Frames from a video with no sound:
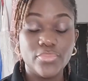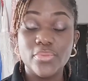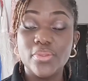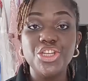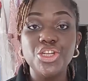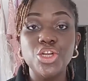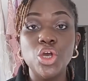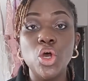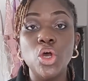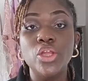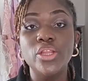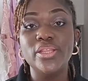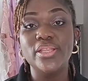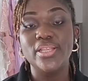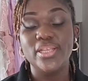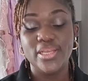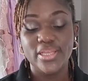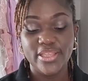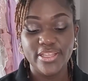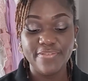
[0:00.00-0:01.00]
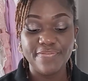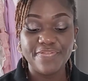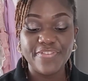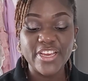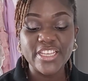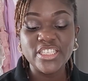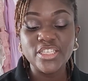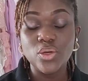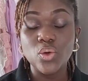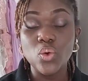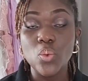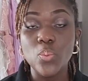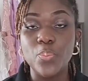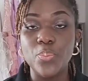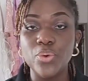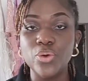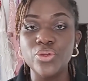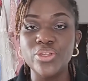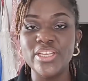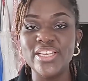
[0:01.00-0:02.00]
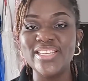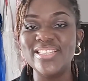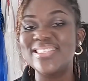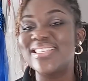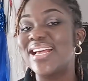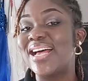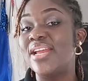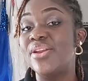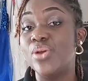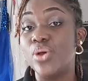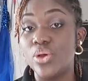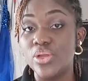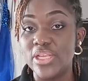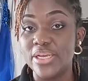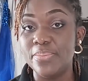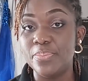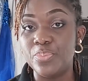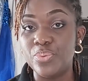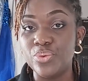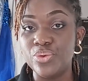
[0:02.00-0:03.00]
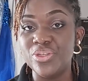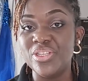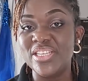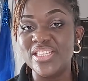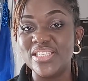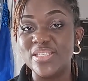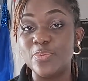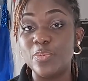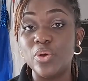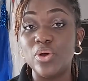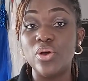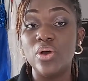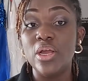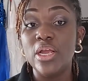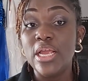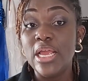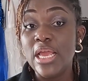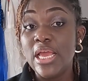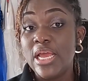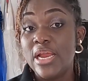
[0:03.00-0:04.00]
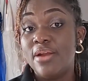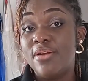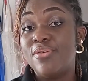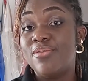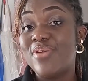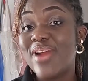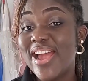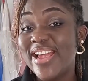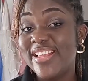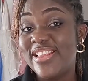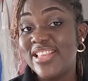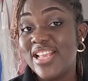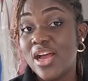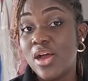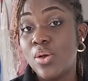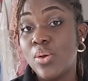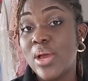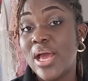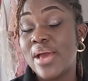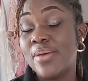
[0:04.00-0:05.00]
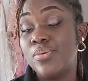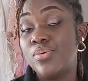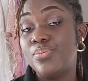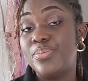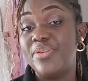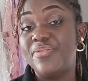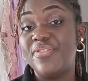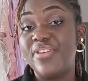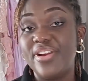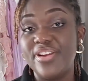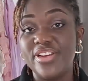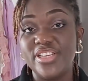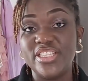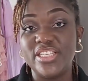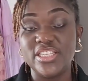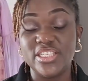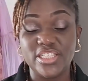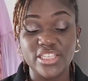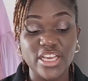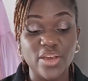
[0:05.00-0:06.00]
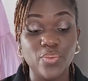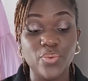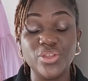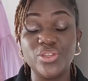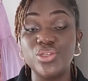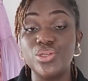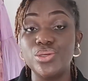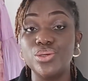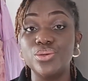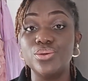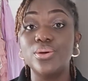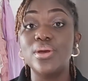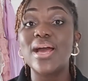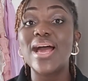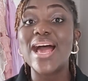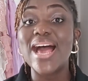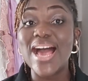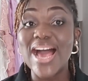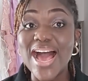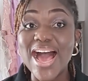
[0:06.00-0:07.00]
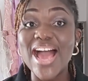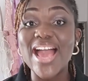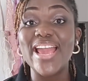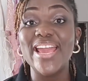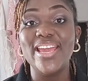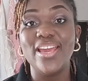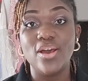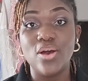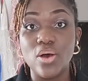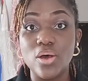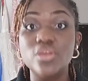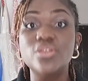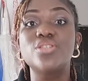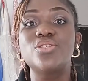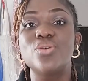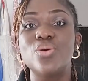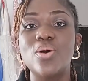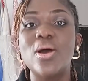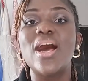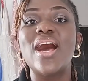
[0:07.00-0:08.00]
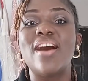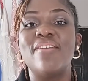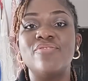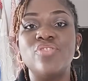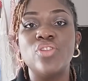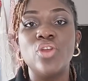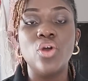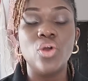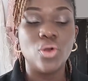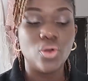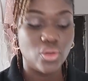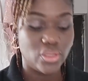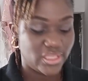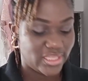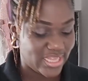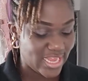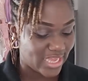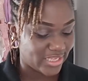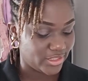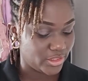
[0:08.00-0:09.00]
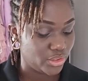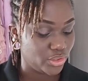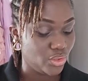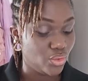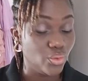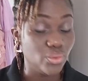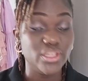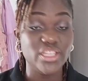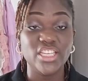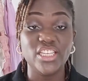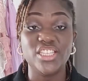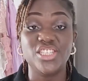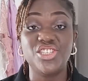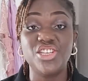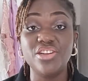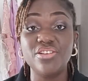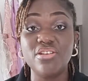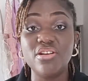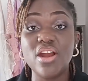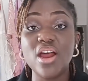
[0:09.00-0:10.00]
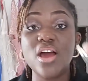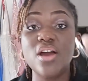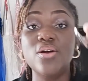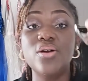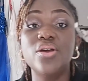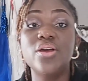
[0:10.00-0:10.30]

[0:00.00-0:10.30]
on the vertical bonings and other bonings. But right now, I will be very sincere with you, I also have not got that. So the general